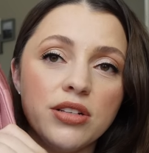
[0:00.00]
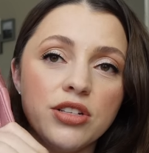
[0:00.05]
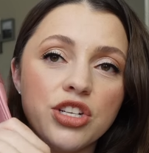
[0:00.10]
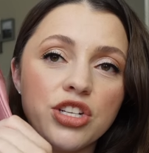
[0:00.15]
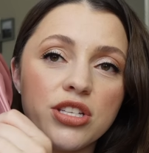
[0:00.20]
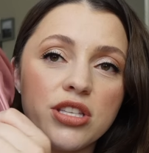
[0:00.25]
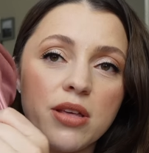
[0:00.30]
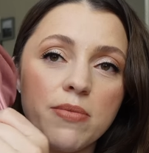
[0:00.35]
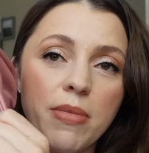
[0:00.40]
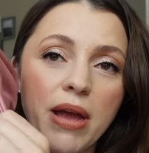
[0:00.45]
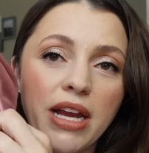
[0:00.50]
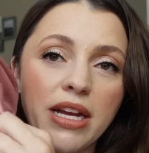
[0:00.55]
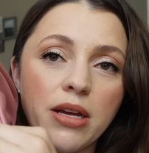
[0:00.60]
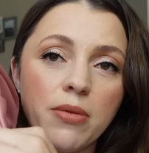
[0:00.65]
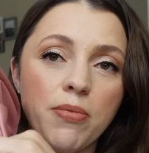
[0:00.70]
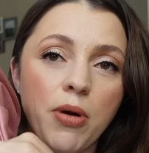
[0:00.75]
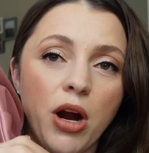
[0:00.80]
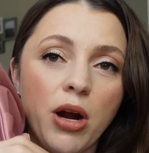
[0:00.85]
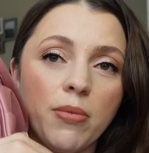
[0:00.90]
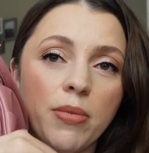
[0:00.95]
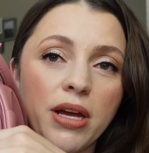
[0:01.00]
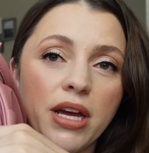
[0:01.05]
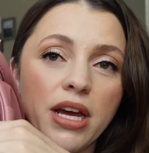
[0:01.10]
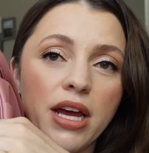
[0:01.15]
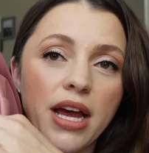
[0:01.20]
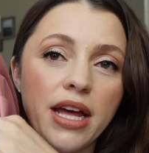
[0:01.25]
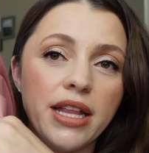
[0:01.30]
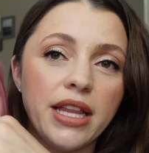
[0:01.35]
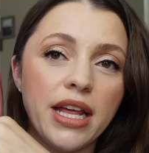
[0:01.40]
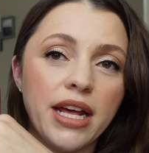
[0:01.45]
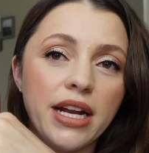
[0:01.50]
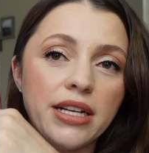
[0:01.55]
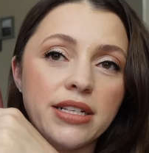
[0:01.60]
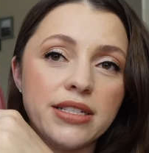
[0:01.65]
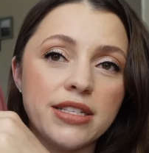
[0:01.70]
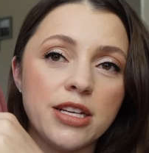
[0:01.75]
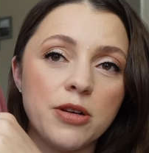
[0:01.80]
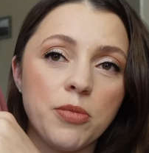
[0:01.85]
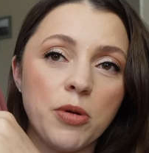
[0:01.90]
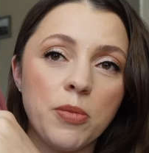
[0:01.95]
just the main compartment and then a
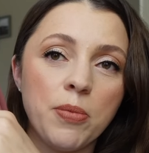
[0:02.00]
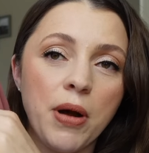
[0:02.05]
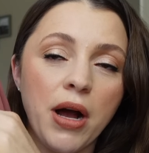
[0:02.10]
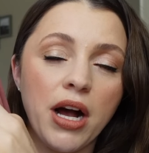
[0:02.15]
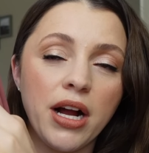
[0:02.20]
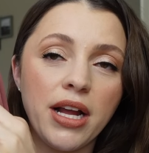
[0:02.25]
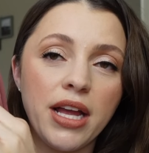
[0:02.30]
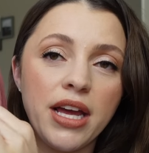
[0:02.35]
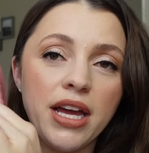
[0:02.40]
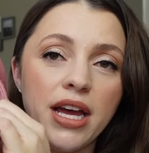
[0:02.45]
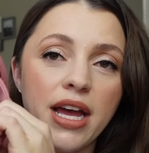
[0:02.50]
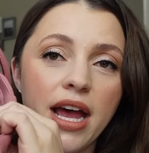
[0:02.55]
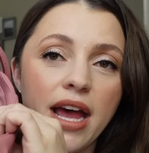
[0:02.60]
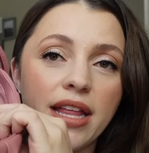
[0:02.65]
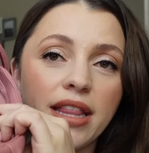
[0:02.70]
zipper pocket.